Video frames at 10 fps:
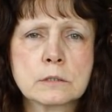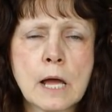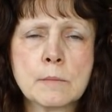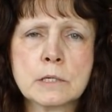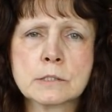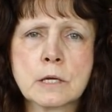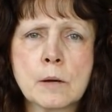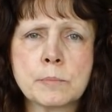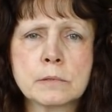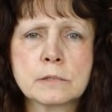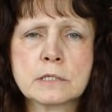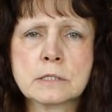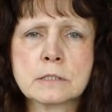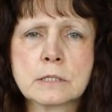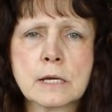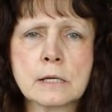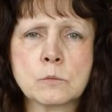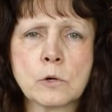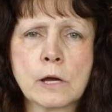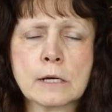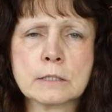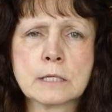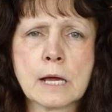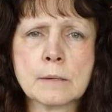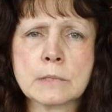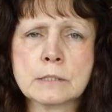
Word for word: Time is up this is it, we're out of time.